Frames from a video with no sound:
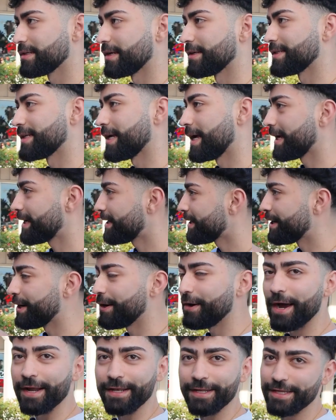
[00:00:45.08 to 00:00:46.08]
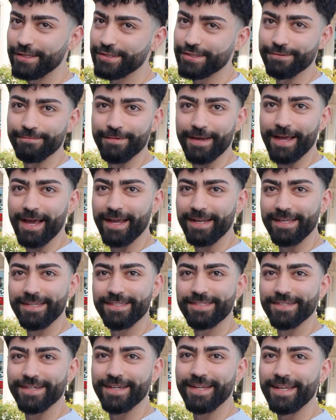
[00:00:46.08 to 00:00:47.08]
So I was like, you know, I need you, man. I
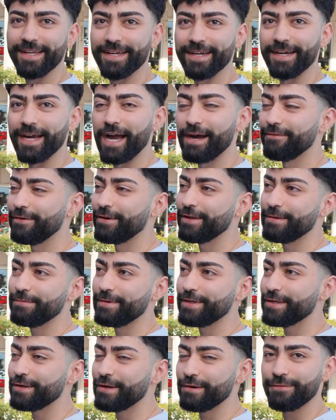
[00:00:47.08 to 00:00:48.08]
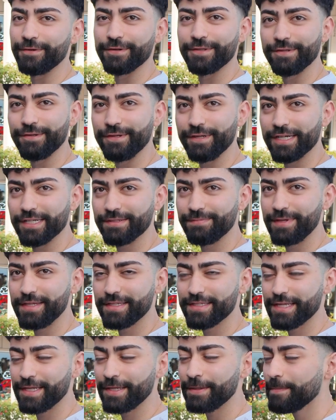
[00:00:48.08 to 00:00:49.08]
need you in here. I've only been doing it for 2 years
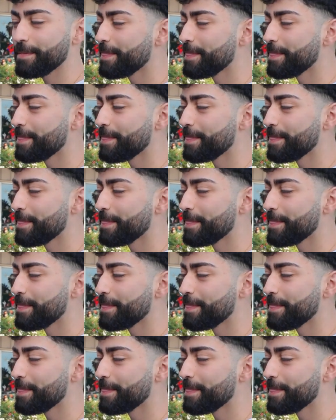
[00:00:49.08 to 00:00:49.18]
pizza.